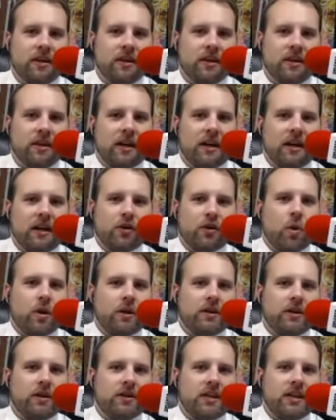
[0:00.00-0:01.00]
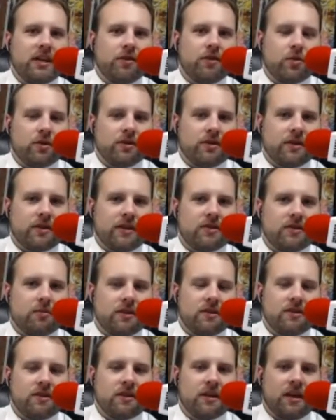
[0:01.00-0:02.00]
They're going to give you
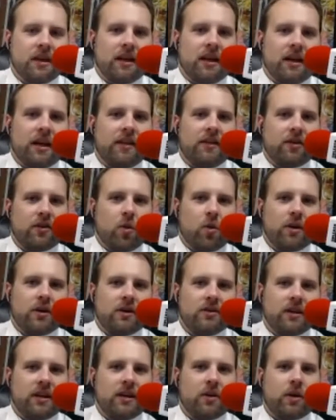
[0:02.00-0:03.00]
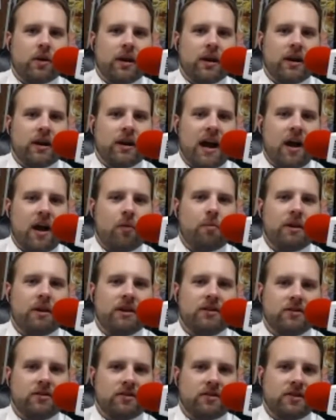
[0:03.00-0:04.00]
assessments, and they're going to say, okay, now based
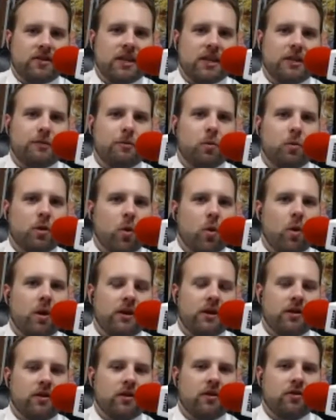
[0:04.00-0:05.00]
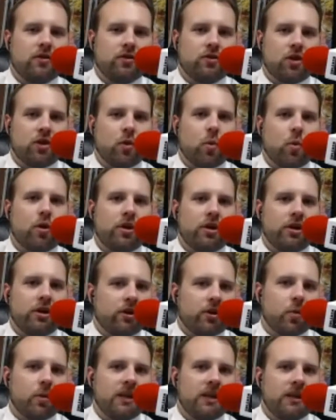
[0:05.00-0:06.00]
on this assessment, we're going to start working on your
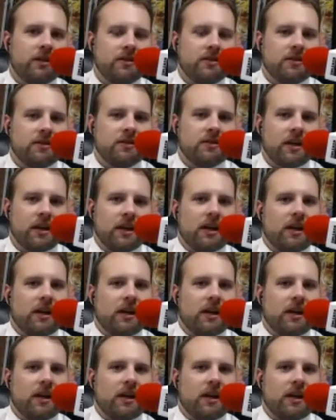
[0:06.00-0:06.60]
weaknesses.